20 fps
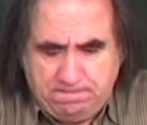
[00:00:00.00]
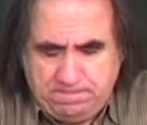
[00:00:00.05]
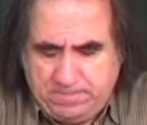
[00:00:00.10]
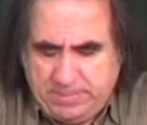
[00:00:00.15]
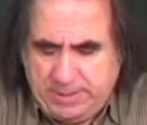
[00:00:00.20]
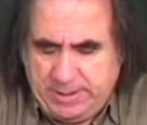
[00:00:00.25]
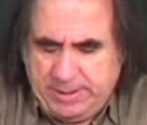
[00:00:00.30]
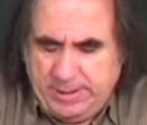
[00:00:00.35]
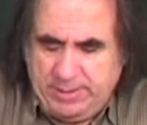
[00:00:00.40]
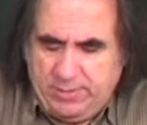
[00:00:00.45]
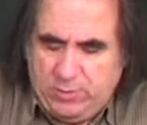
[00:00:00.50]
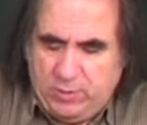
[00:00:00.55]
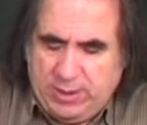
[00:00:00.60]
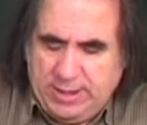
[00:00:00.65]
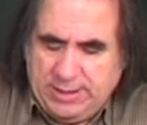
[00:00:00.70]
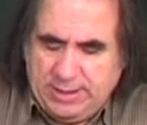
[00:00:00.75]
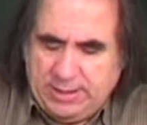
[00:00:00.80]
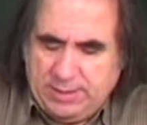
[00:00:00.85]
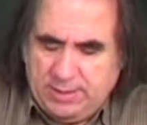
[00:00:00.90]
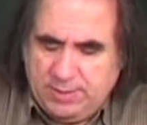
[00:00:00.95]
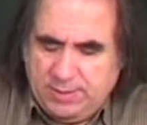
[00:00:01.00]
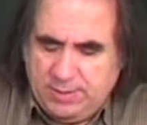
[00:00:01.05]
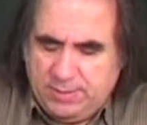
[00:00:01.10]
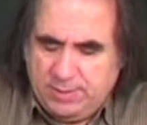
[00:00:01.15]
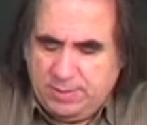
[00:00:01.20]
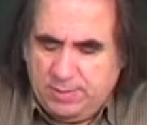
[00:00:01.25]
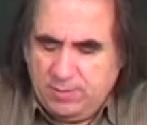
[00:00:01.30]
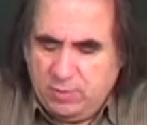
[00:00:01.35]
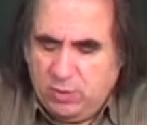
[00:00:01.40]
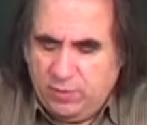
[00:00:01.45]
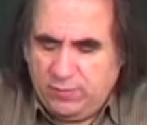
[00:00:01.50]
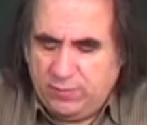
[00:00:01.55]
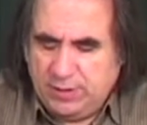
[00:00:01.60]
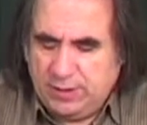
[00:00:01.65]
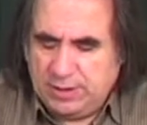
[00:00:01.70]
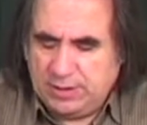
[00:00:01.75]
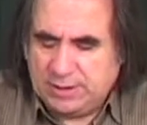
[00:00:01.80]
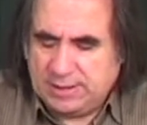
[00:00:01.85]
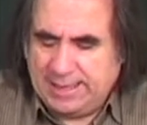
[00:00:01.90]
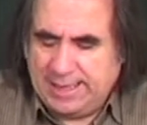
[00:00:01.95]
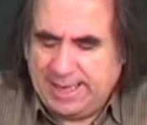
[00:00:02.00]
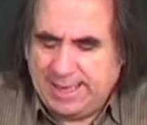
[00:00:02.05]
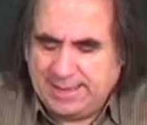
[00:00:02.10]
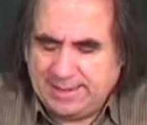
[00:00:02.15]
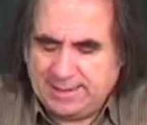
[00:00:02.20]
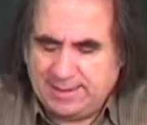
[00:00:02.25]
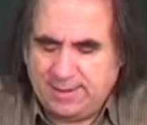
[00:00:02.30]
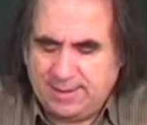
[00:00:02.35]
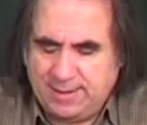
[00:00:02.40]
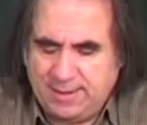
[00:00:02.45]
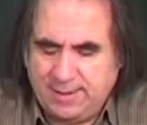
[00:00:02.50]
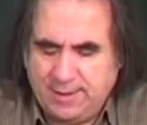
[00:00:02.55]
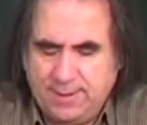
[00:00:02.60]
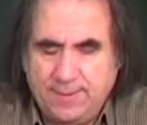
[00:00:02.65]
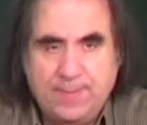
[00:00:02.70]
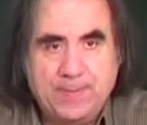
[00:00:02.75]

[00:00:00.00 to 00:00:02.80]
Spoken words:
white. The move is castling,